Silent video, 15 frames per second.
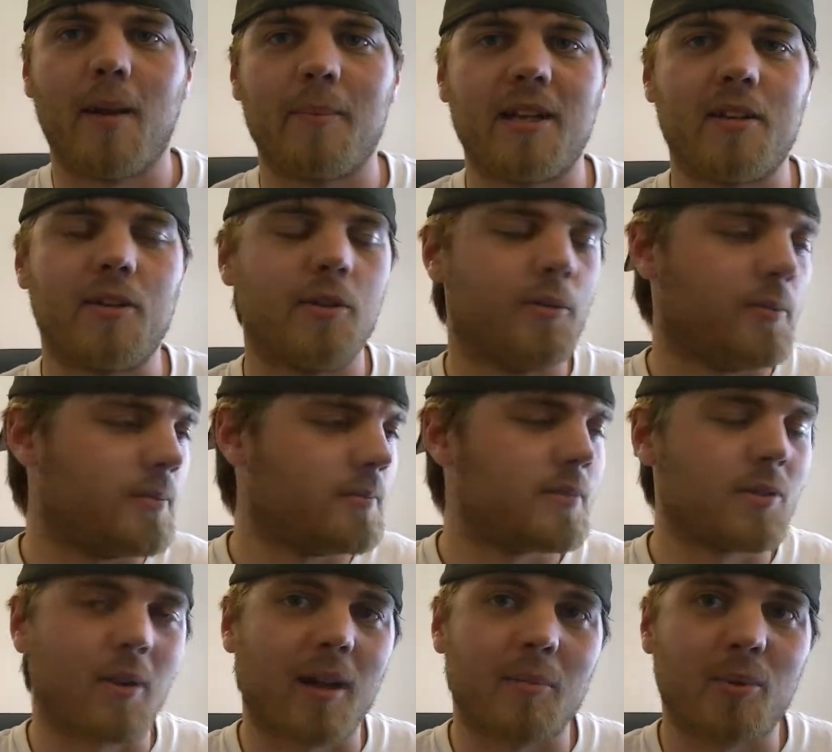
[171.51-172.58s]
I meant to,
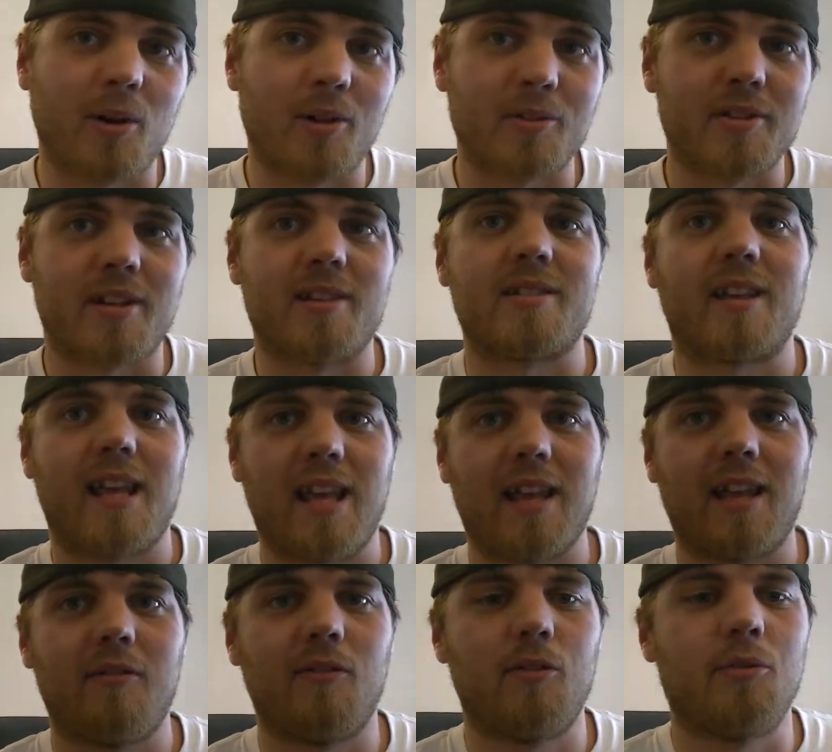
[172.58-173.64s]
so I apologize. I
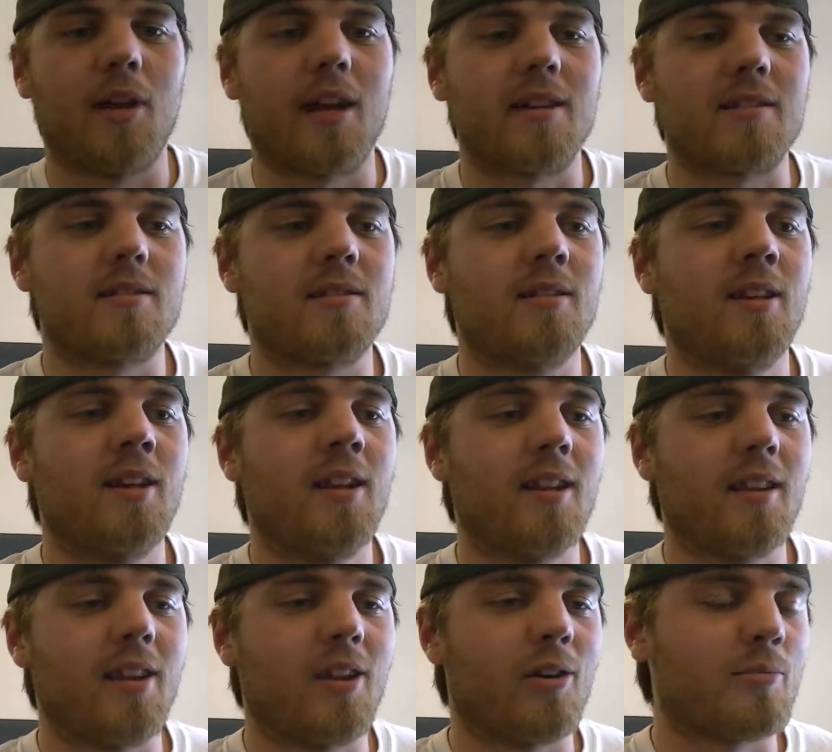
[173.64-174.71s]
can't give you guys
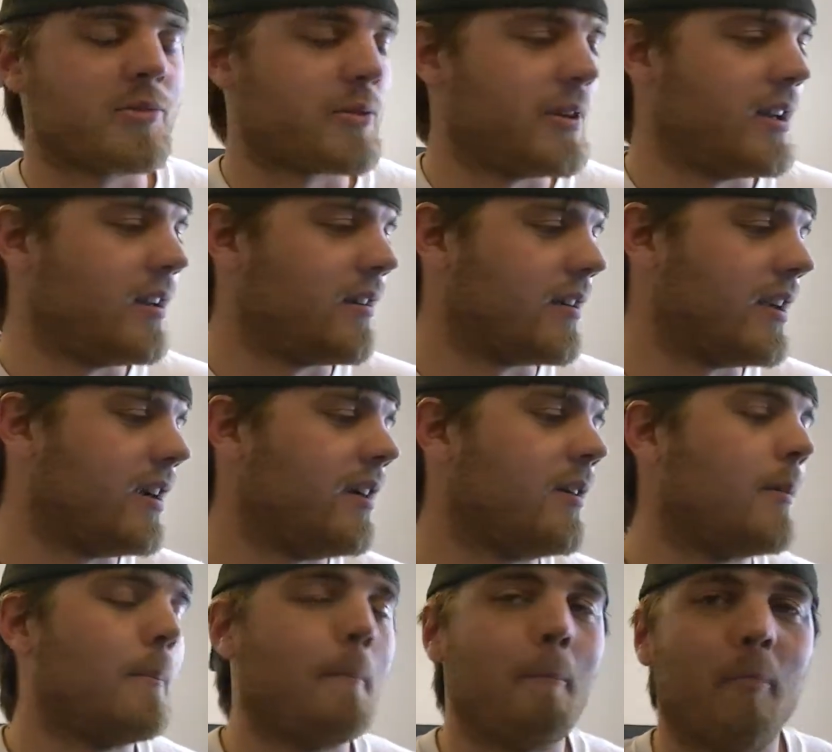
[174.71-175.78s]
the ohms reading on here,
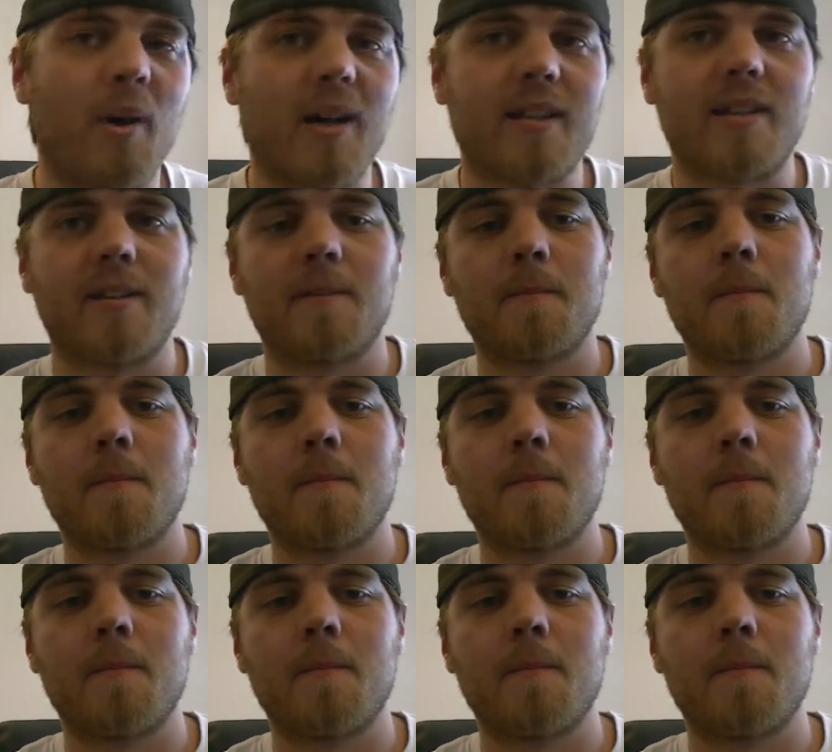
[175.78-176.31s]
but